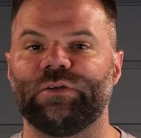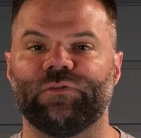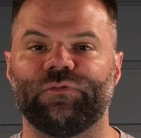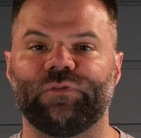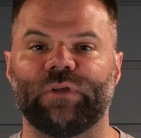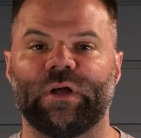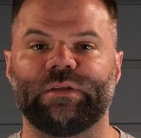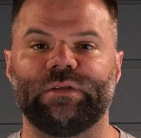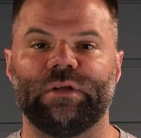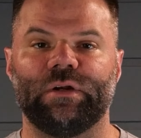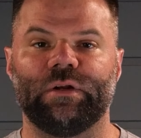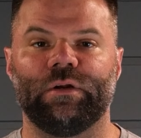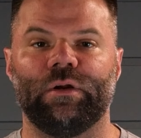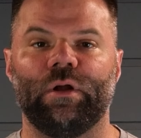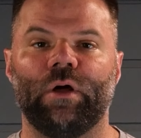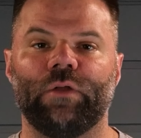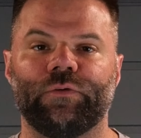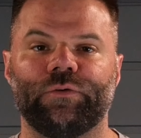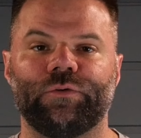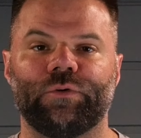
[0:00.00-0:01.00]
deflected in
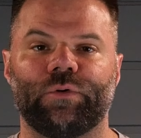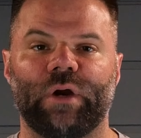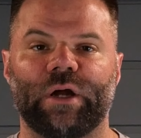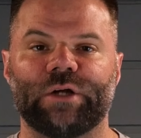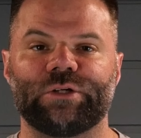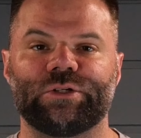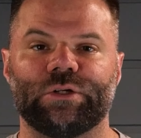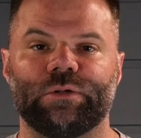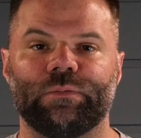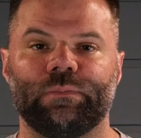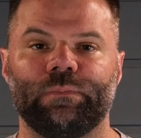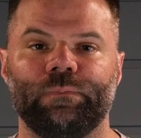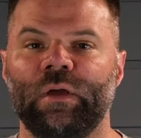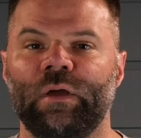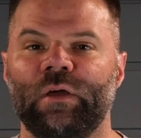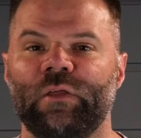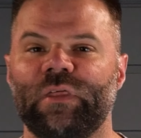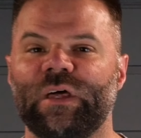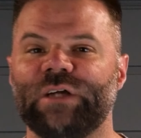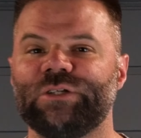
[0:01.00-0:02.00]
another direction.
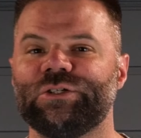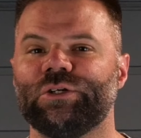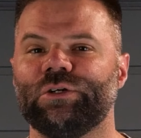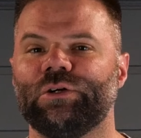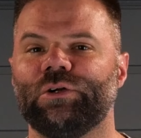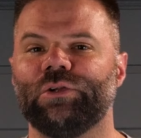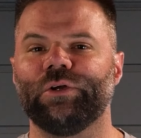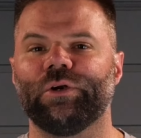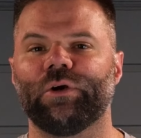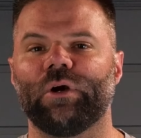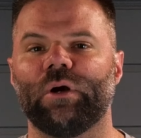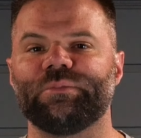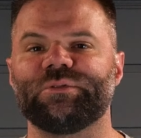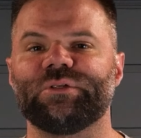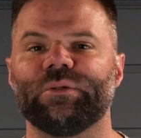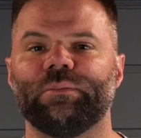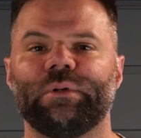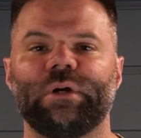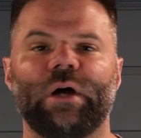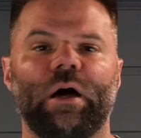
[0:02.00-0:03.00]
That should clear up
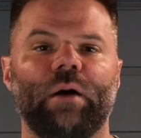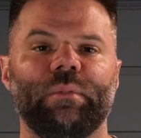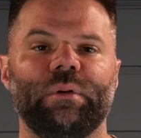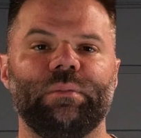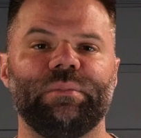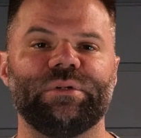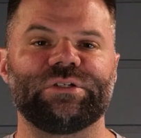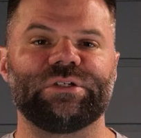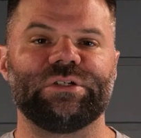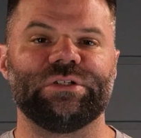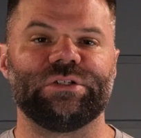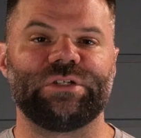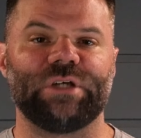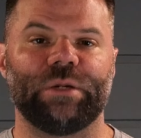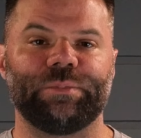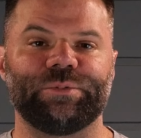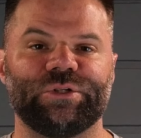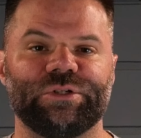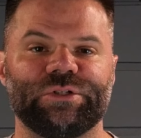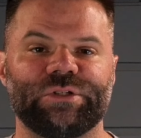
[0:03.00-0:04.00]
some common
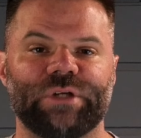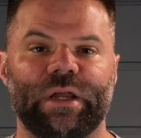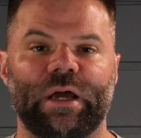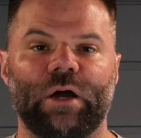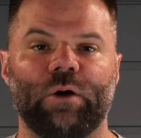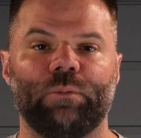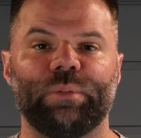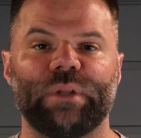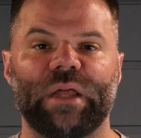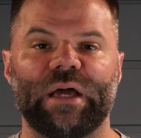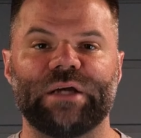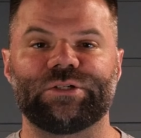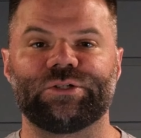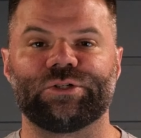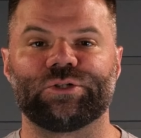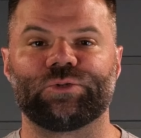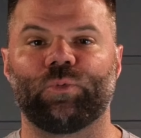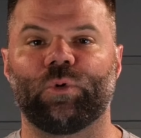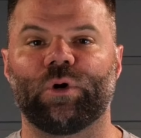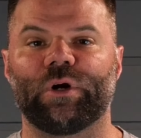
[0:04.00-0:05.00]
misconceptions on how
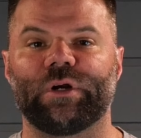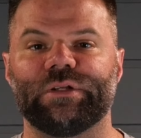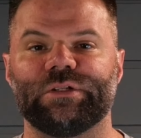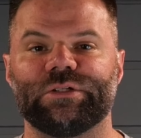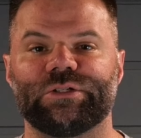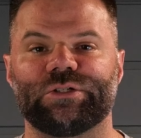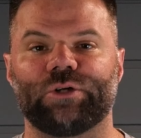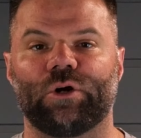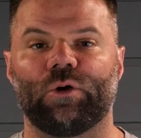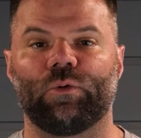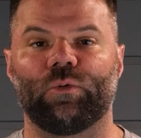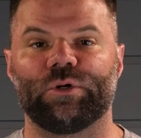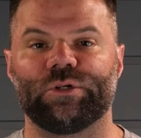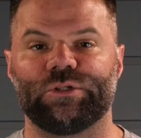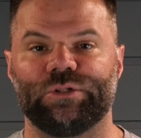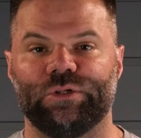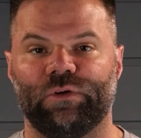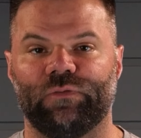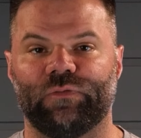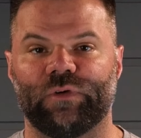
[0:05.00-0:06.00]
blasters work in the Star Wars
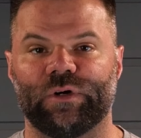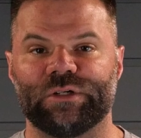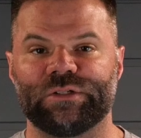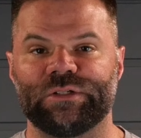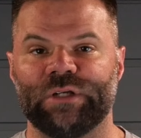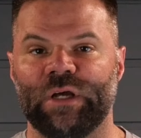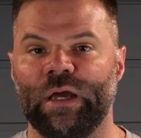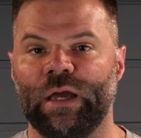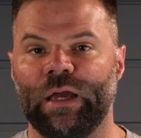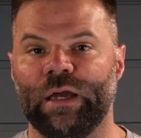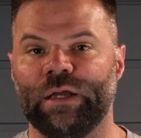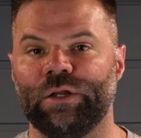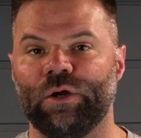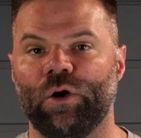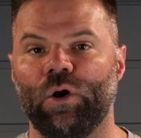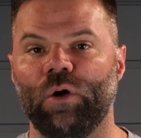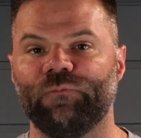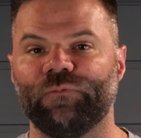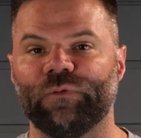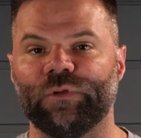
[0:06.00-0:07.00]
universe, and
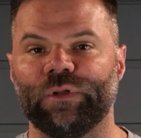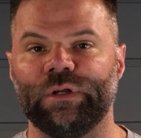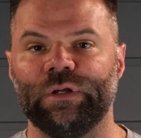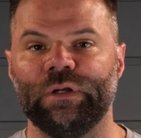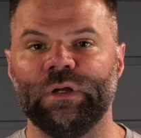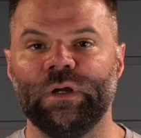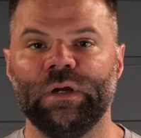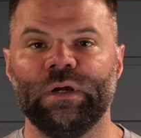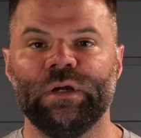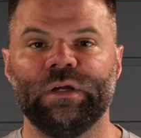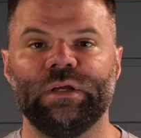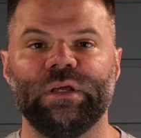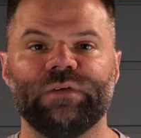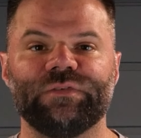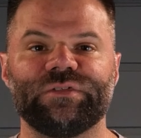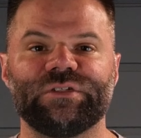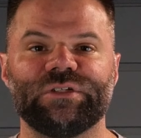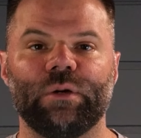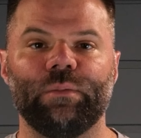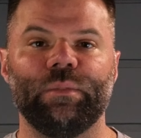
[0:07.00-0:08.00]
hopefully give
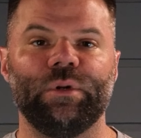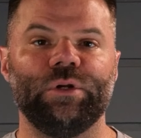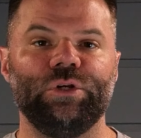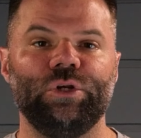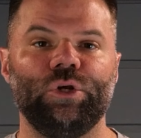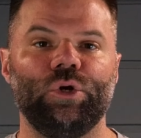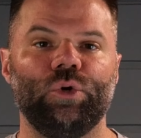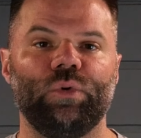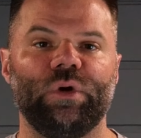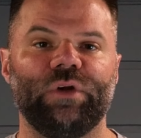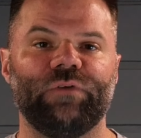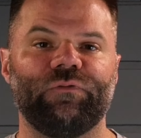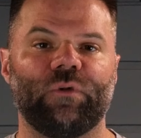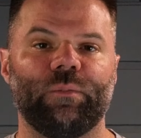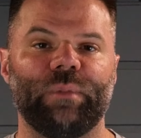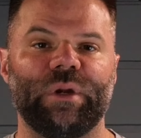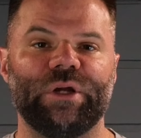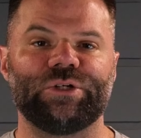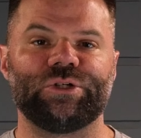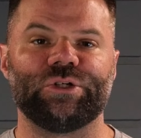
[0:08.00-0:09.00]
some new
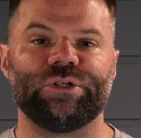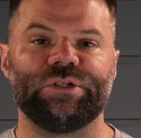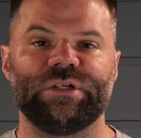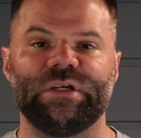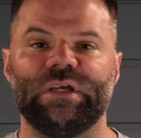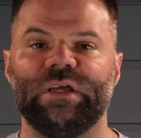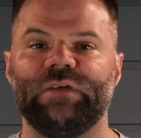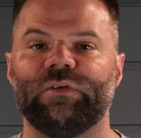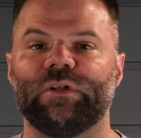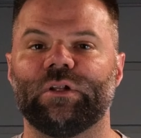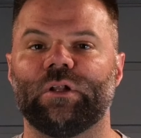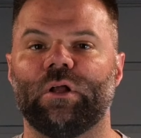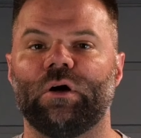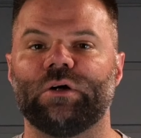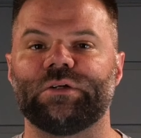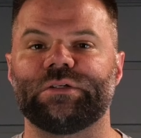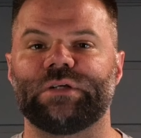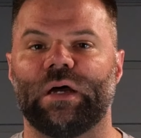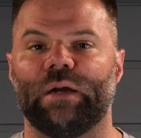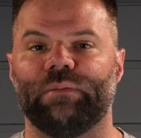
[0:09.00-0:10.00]
information to even
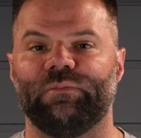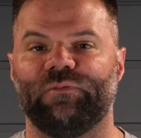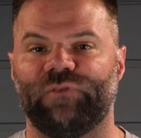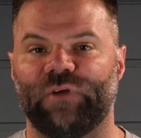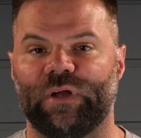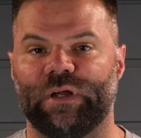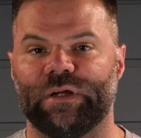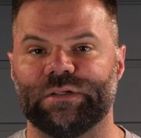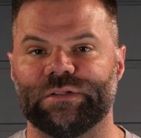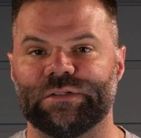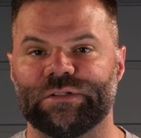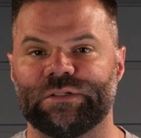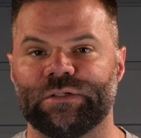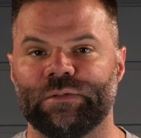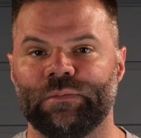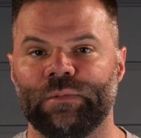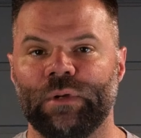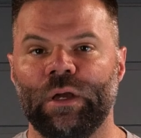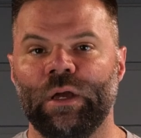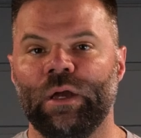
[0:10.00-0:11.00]
longtime fans.